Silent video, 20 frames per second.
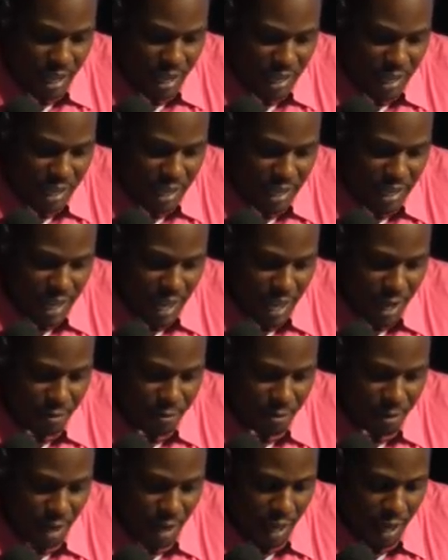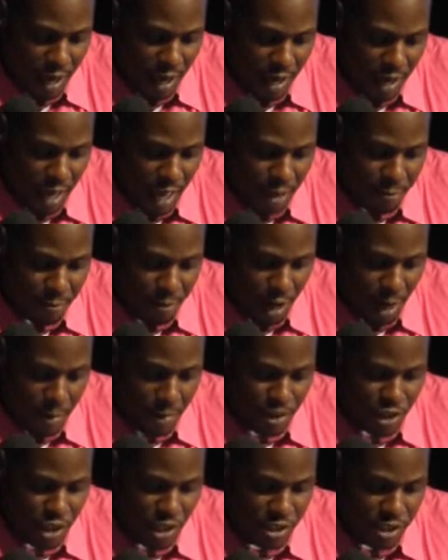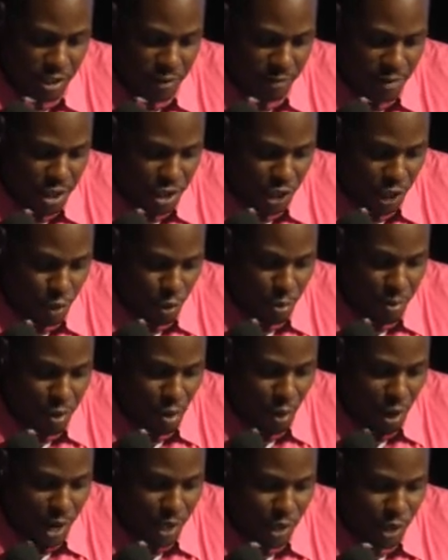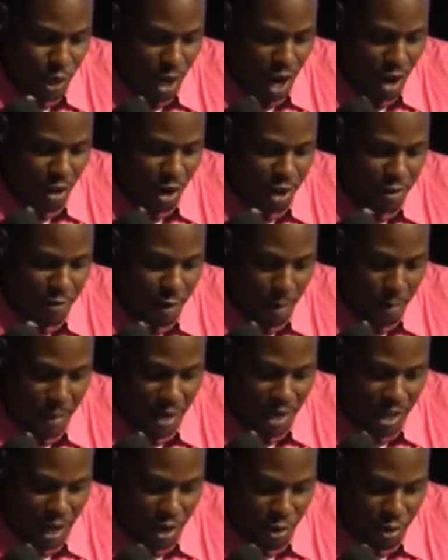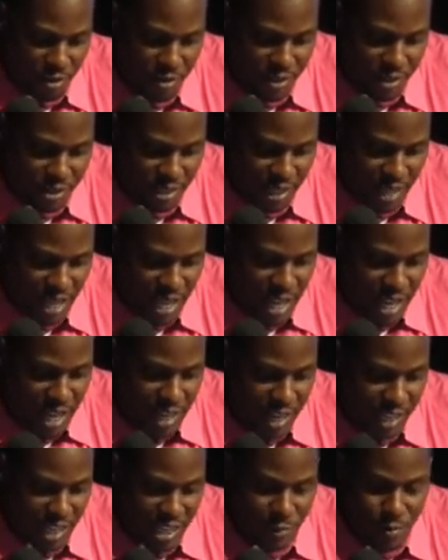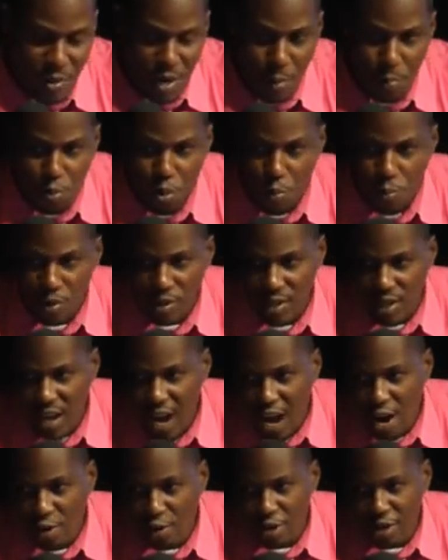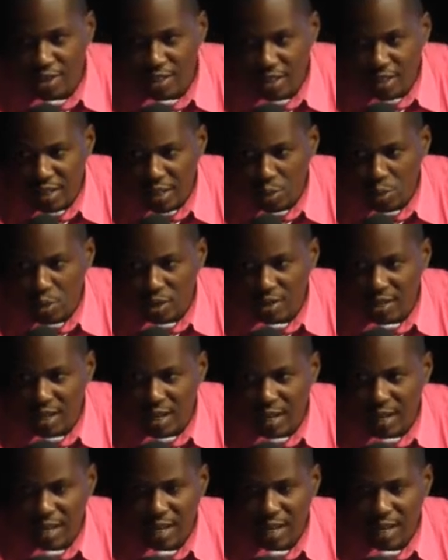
EFFMG certification will be required to graduate from a medical university that has been appropriately accredited in order